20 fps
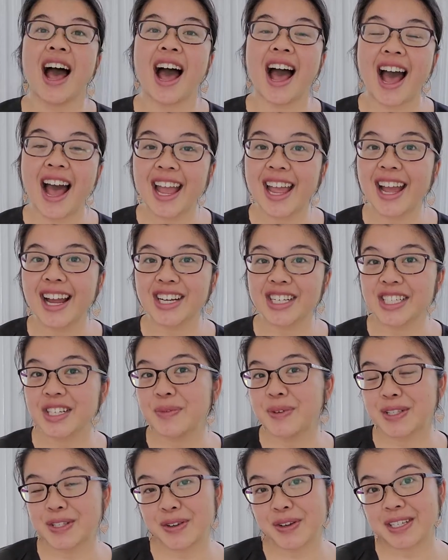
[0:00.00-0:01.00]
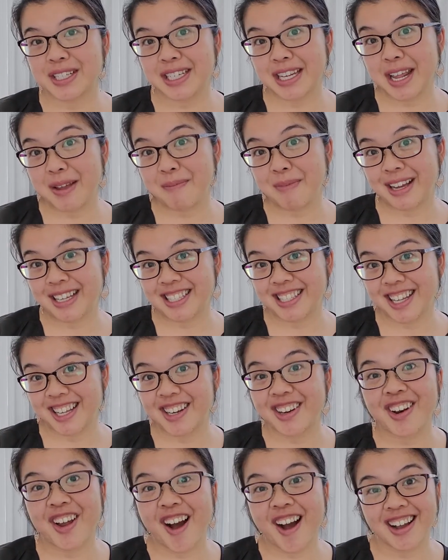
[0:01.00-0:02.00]
I actually was going to name my
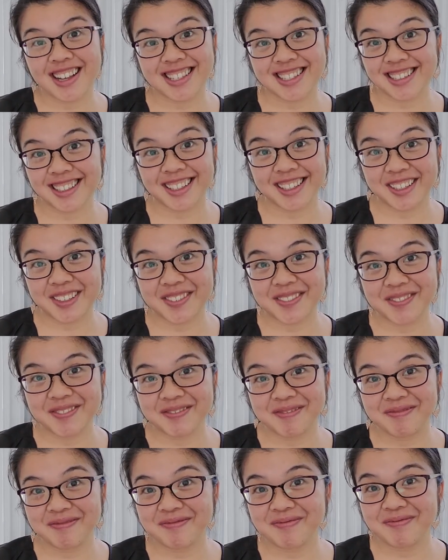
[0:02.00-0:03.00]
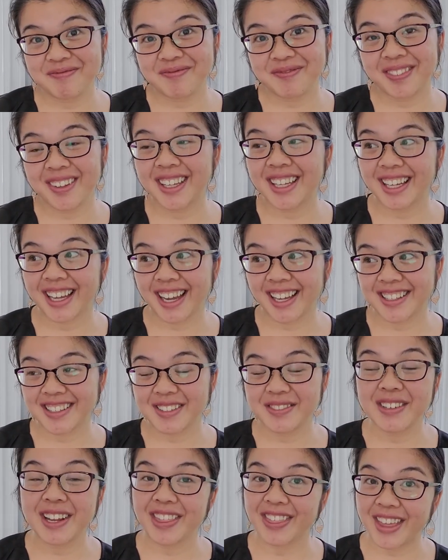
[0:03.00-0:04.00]
son Knoxley.
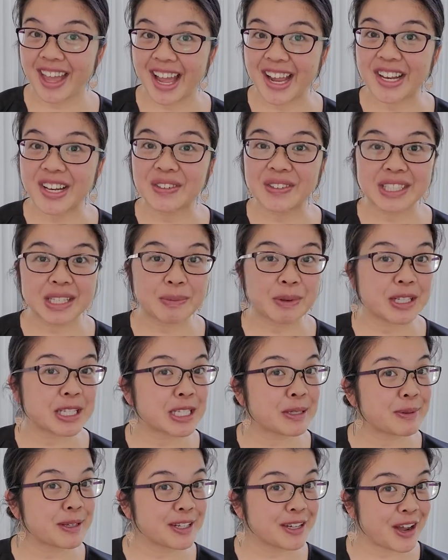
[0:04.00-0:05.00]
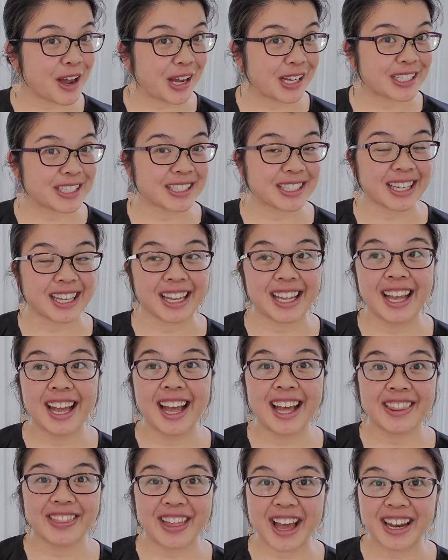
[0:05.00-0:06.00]
Yes, Nathaniel was supposed to be Knoxley.
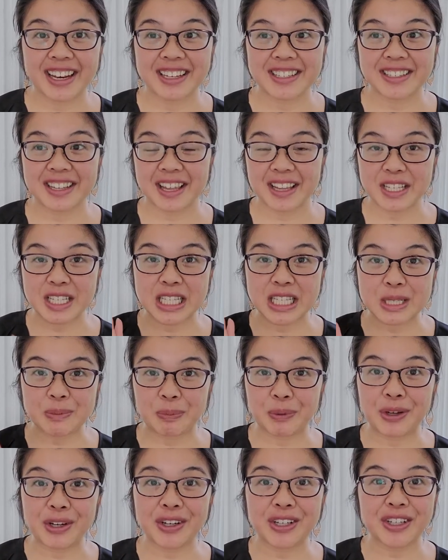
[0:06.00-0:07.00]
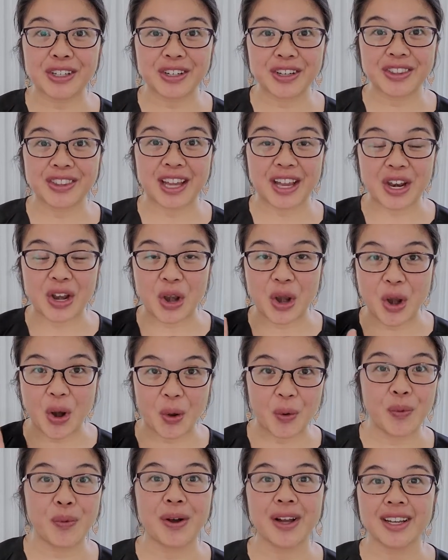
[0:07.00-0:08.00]
That is a spoiler that
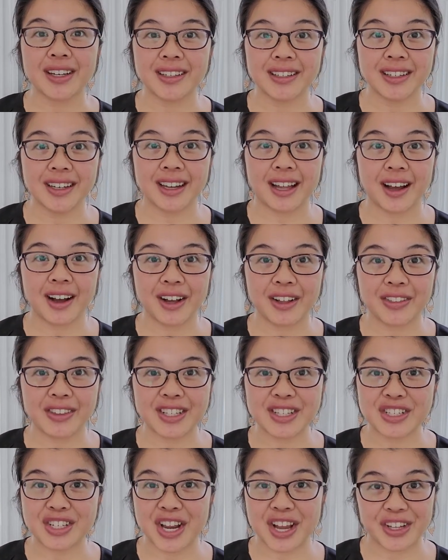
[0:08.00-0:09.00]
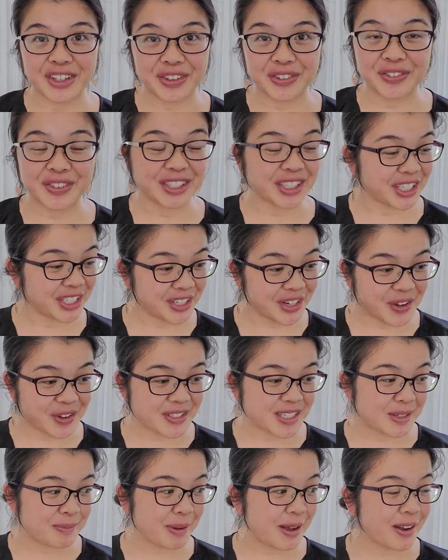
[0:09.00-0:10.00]
no one on this channel really
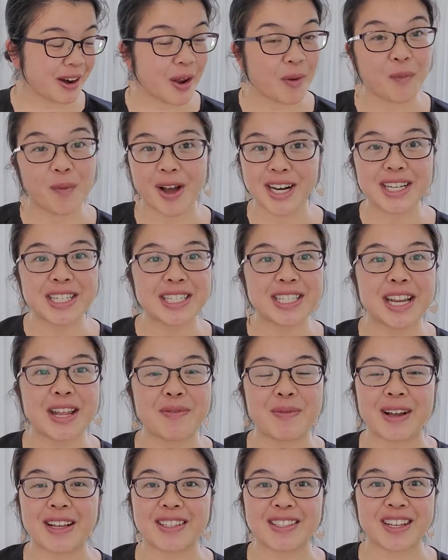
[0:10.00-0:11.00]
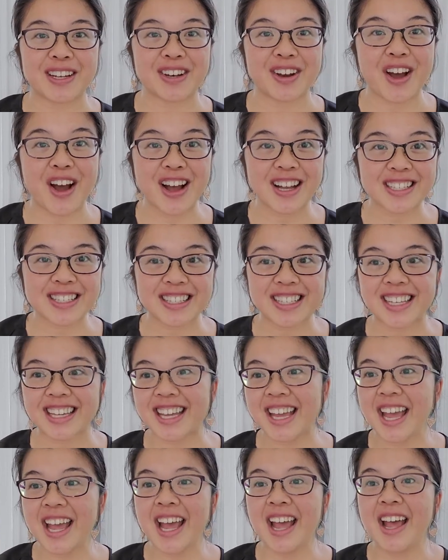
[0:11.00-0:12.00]
knows about. I wanted to name my son
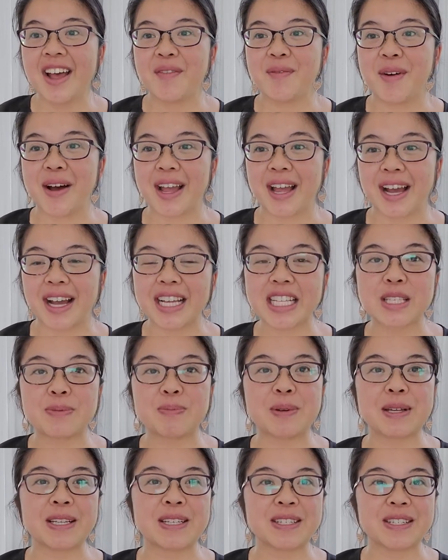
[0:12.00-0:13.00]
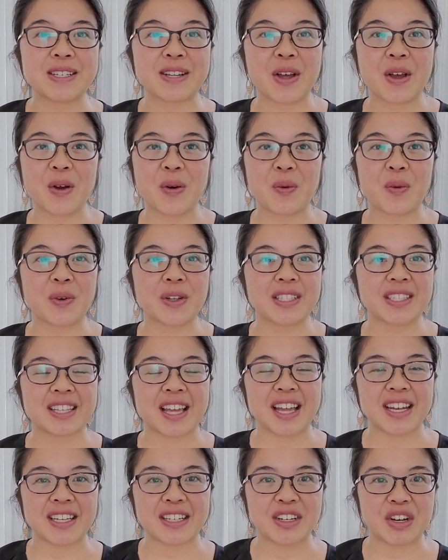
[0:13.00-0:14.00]
Knoxley. My husband
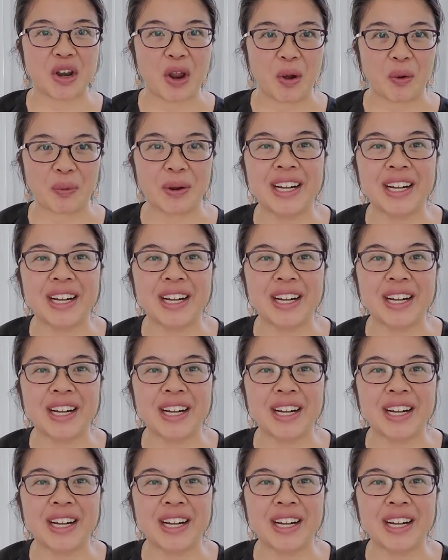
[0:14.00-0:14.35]
said no.